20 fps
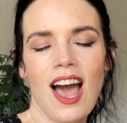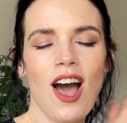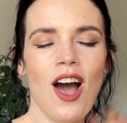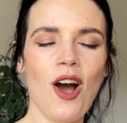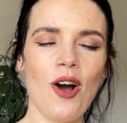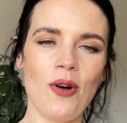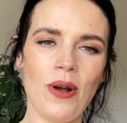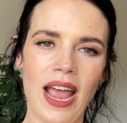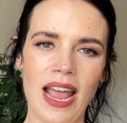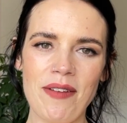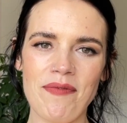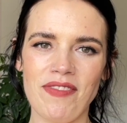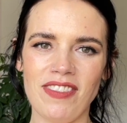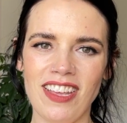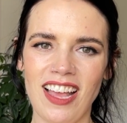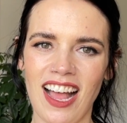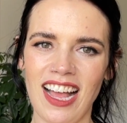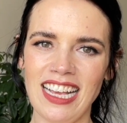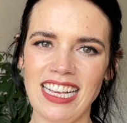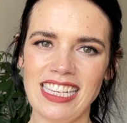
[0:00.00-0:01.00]
Okay,
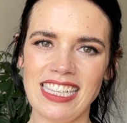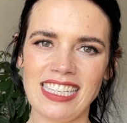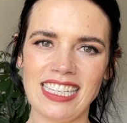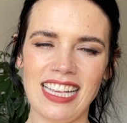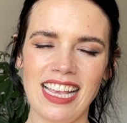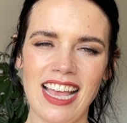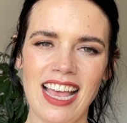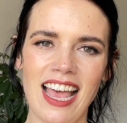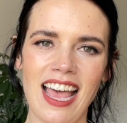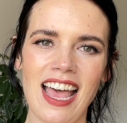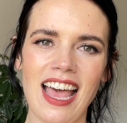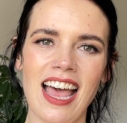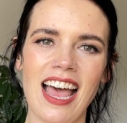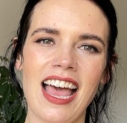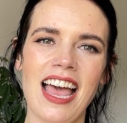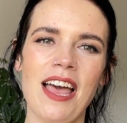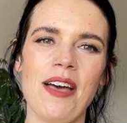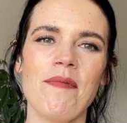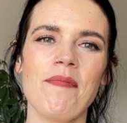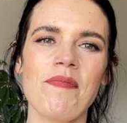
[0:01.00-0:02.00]
guys,
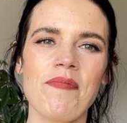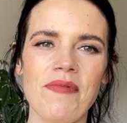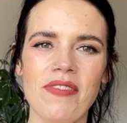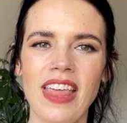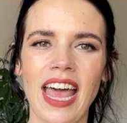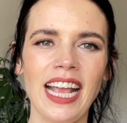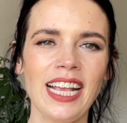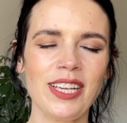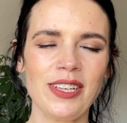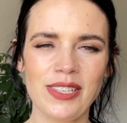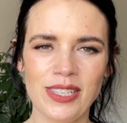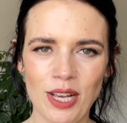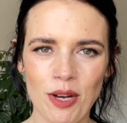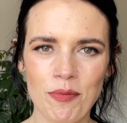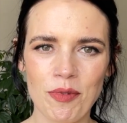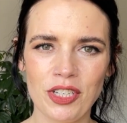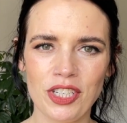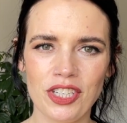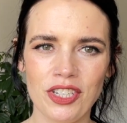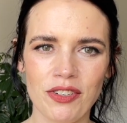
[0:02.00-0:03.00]
um, thank you so
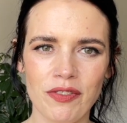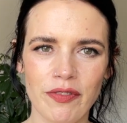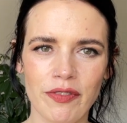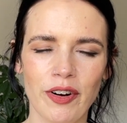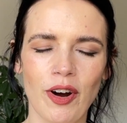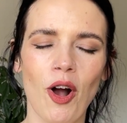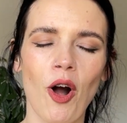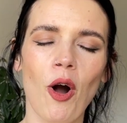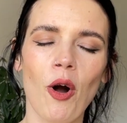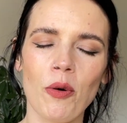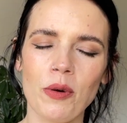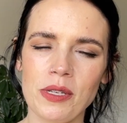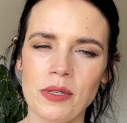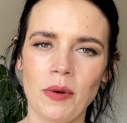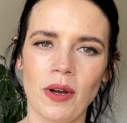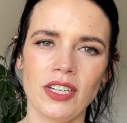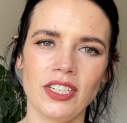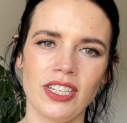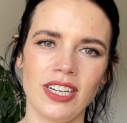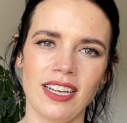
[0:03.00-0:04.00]
much for always
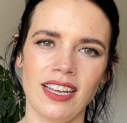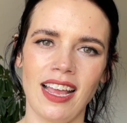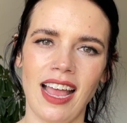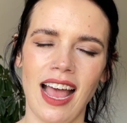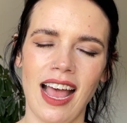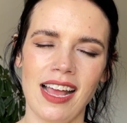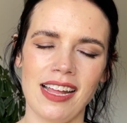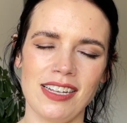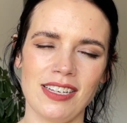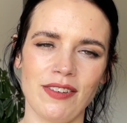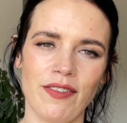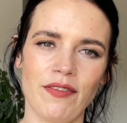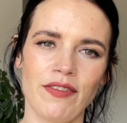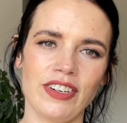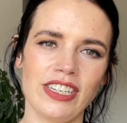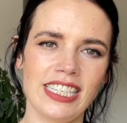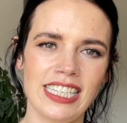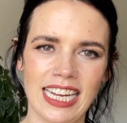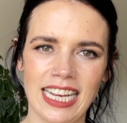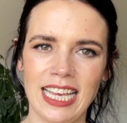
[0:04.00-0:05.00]
watching and for
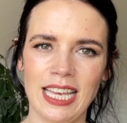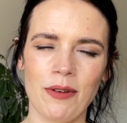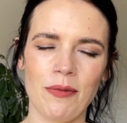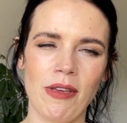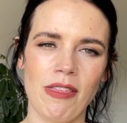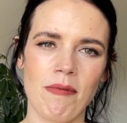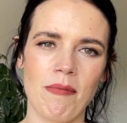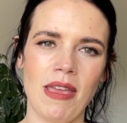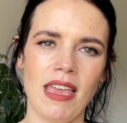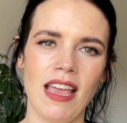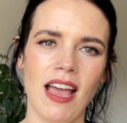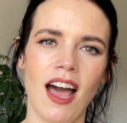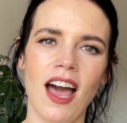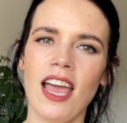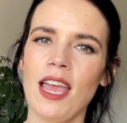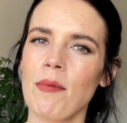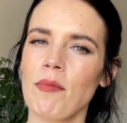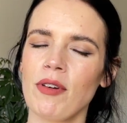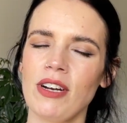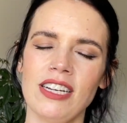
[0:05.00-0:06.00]
sticking with me. I
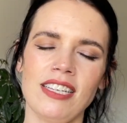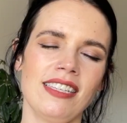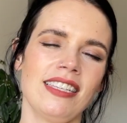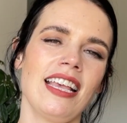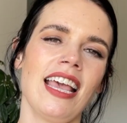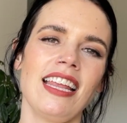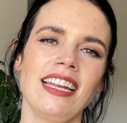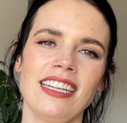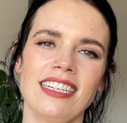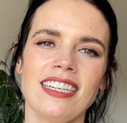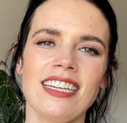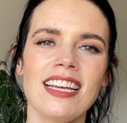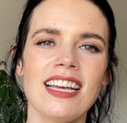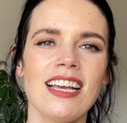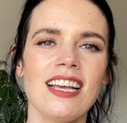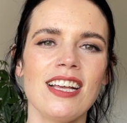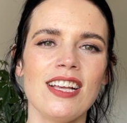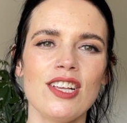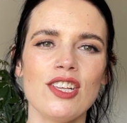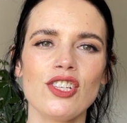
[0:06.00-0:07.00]
appreciate it
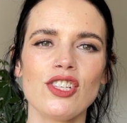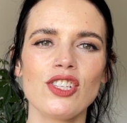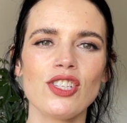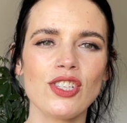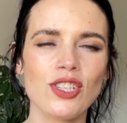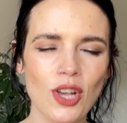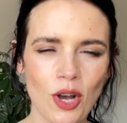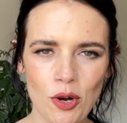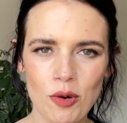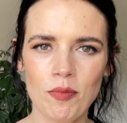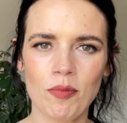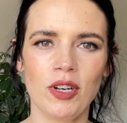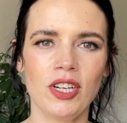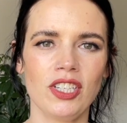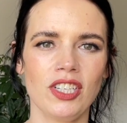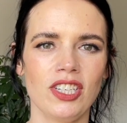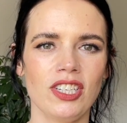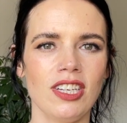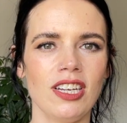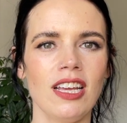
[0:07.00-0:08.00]
so
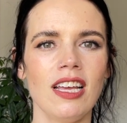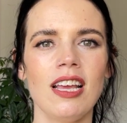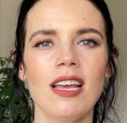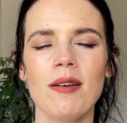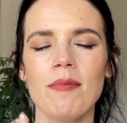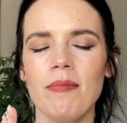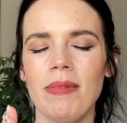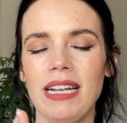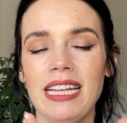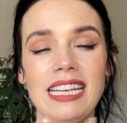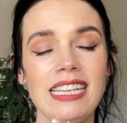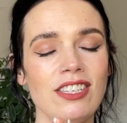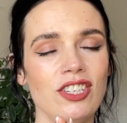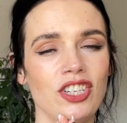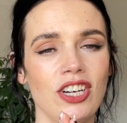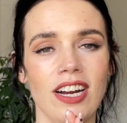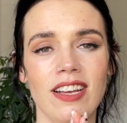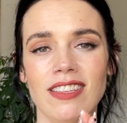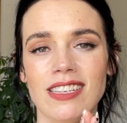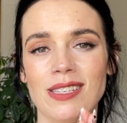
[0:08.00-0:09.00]
much. Please
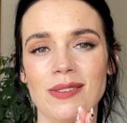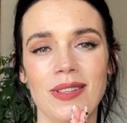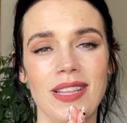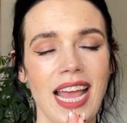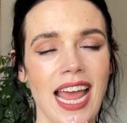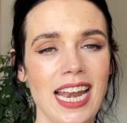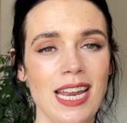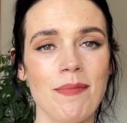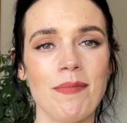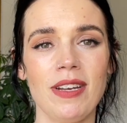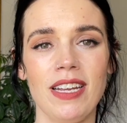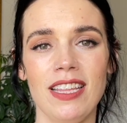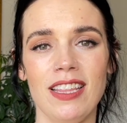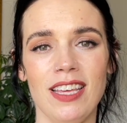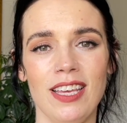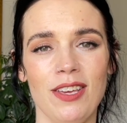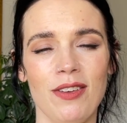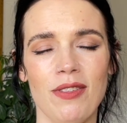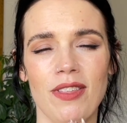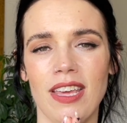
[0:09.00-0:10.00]
share this with anybody
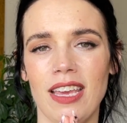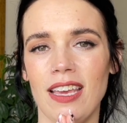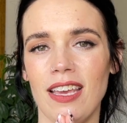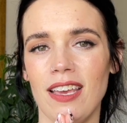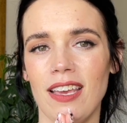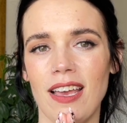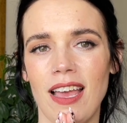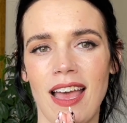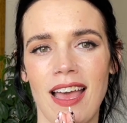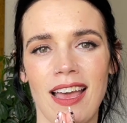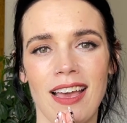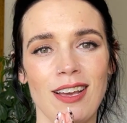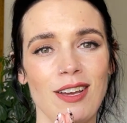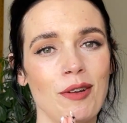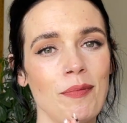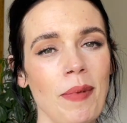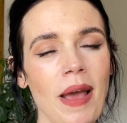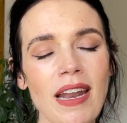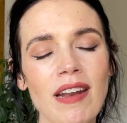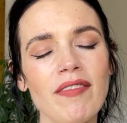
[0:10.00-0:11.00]
that you think uh,
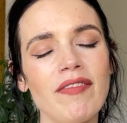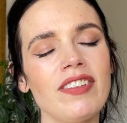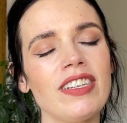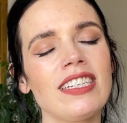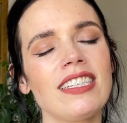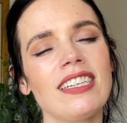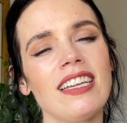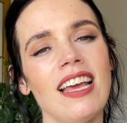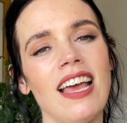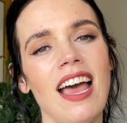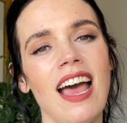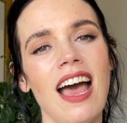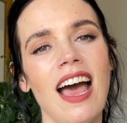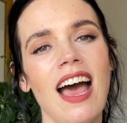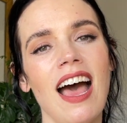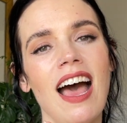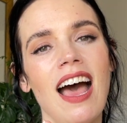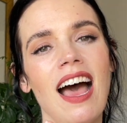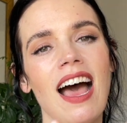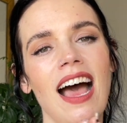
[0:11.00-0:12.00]
could benefit,
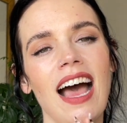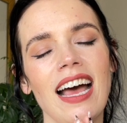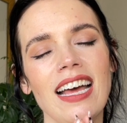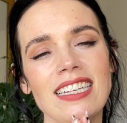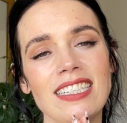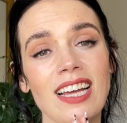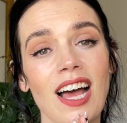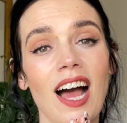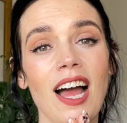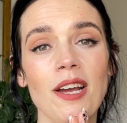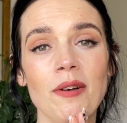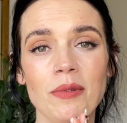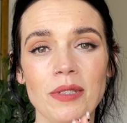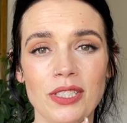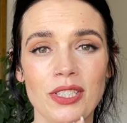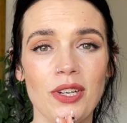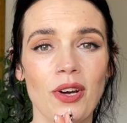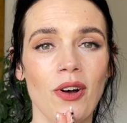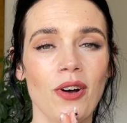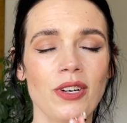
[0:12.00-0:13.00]
and I will
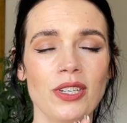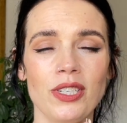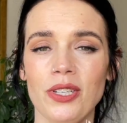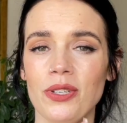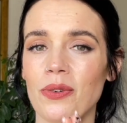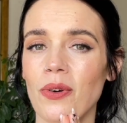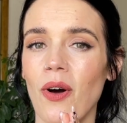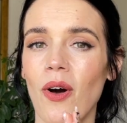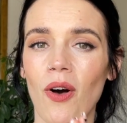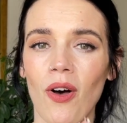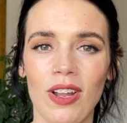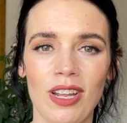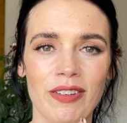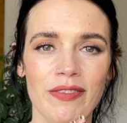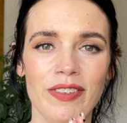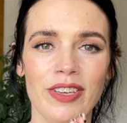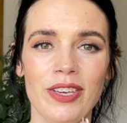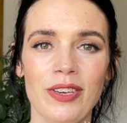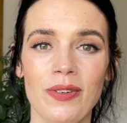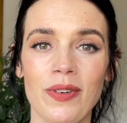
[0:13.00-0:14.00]
talk to all of
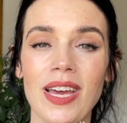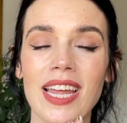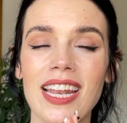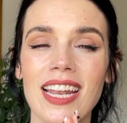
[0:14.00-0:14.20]
you